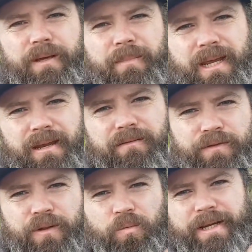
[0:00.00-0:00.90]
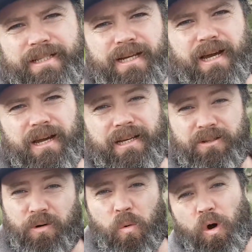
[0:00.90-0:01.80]
them in for the winter
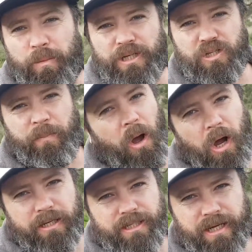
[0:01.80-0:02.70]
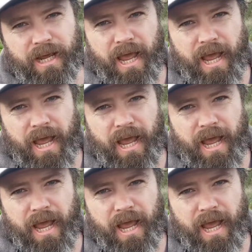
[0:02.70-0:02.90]
into a warmer spot,